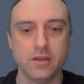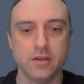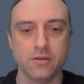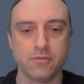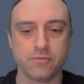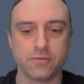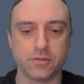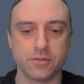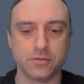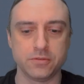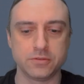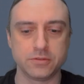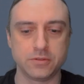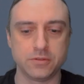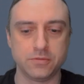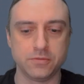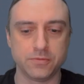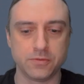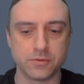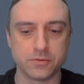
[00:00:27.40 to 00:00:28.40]
For those of
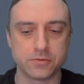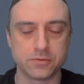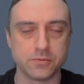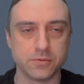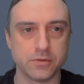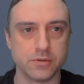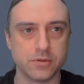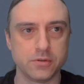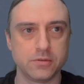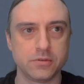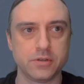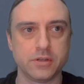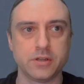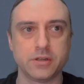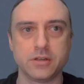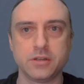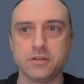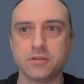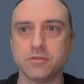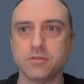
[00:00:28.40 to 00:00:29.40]
you folks who are
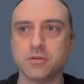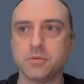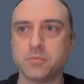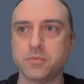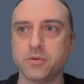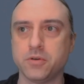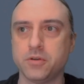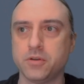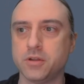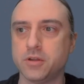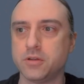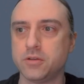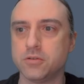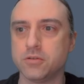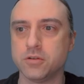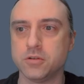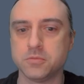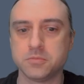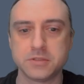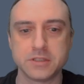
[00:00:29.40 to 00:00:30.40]
not in Europe or not
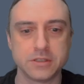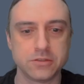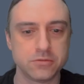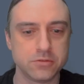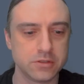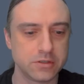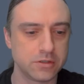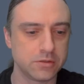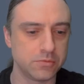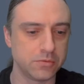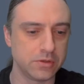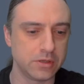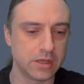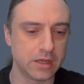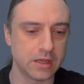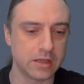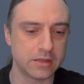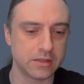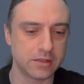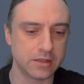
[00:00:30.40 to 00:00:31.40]
Europe-centric, we
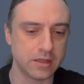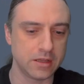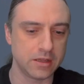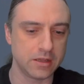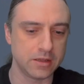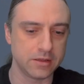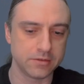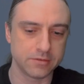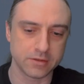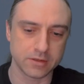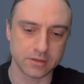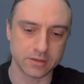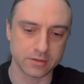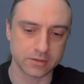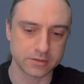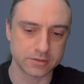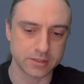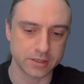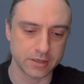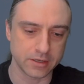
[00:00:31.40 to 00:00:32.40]
had the
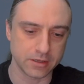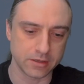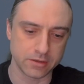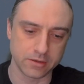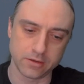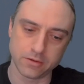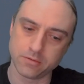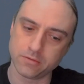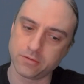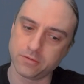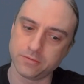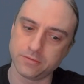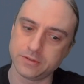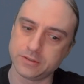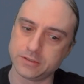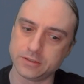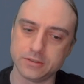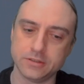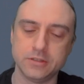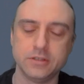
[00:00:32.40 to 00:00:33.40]
exciting
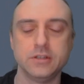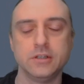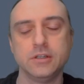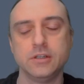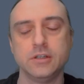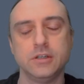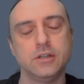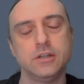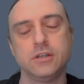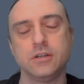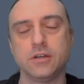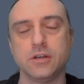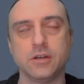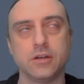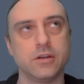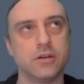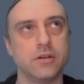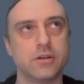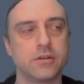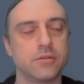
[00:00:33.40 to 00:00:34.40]
Eurovision
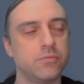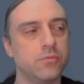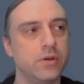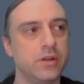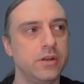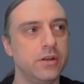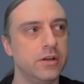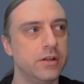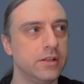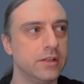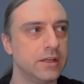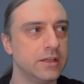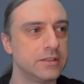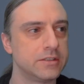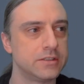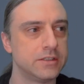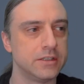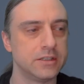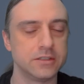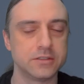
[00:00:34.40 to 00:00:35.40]
whatnot
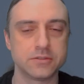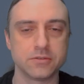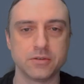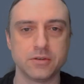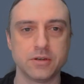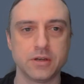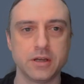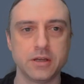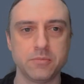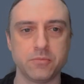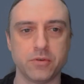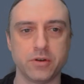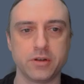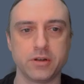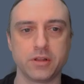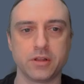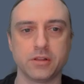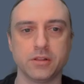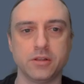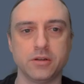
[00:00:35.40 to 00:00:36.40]
last night, so I'm
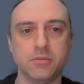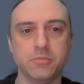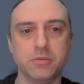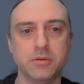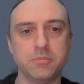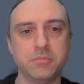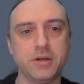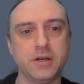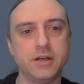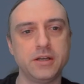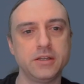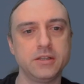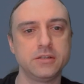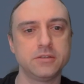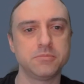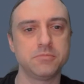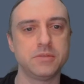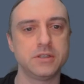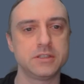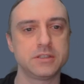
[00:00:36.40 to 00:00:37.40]
running a little bit
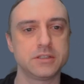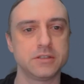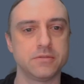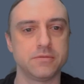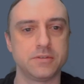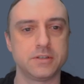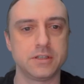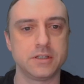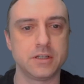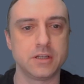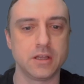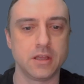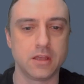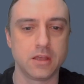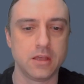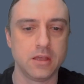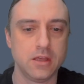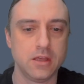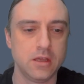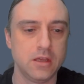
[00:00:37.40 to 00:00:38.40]
behind myself today.
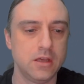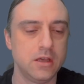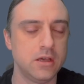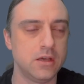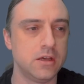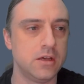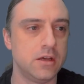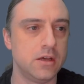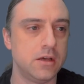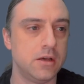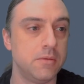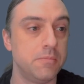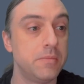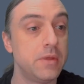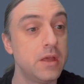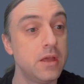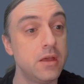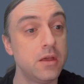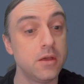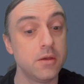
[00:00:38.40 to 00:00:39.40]

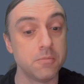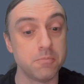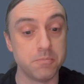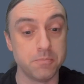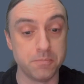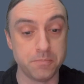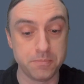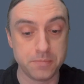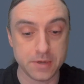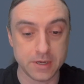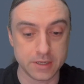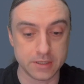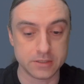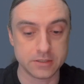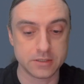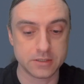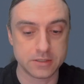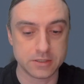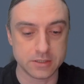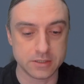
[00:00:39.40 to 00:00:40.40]
But
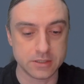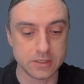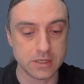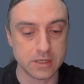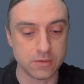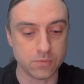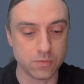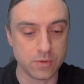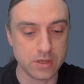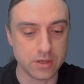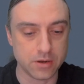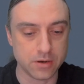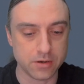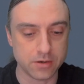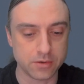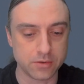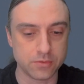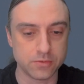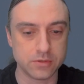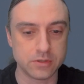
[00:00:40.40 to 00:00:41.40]
today we
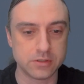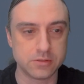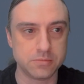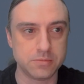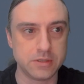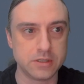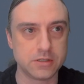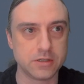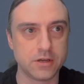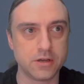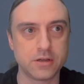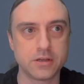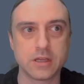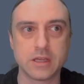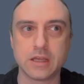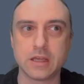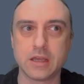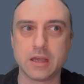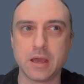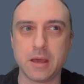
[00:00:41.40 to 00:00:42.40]
are going to be
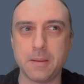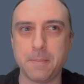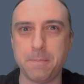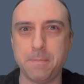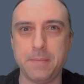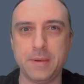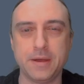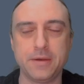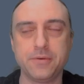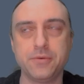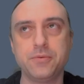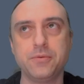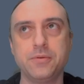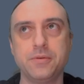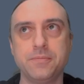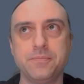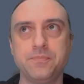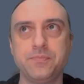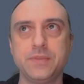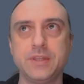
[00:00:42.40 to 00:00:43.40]
talking about
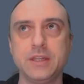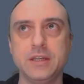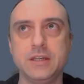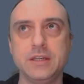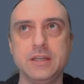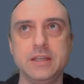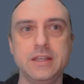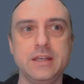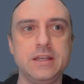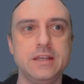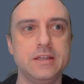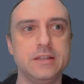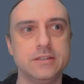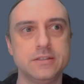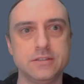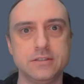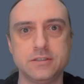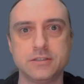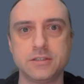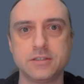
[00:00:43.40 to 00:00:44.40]

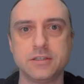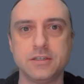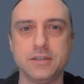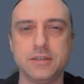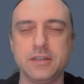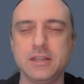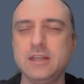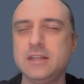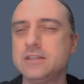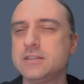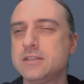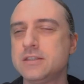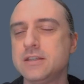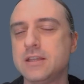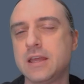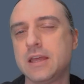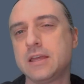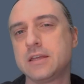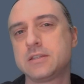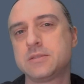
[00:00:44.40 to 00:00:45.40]
needs and
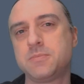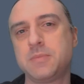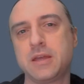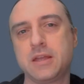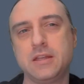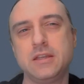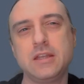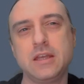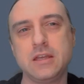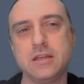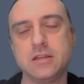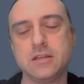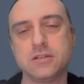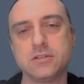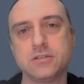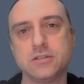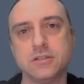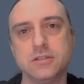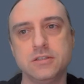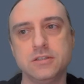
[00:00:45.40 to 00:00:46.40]

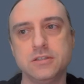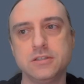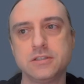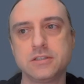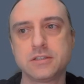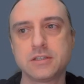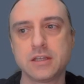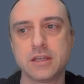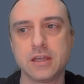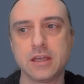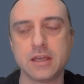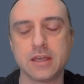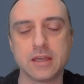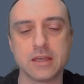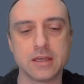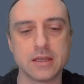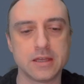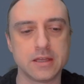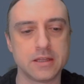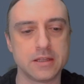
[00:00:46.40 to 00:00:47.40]
expectations,
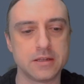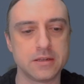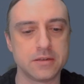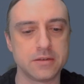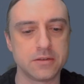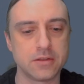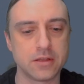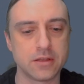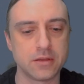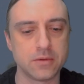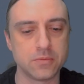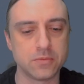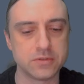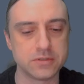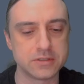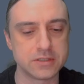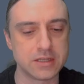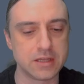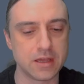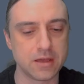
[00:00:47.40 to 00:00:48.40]
and we'll
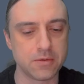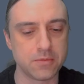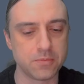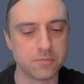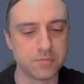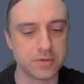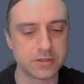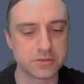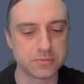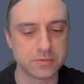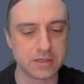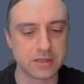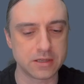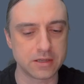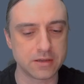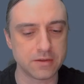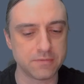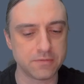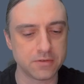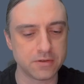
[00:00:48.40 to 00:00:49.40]
see how much we can
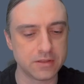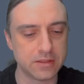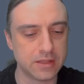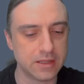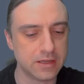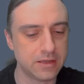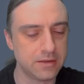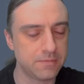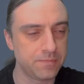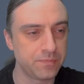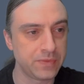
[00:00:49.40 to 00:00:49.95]
cover in that.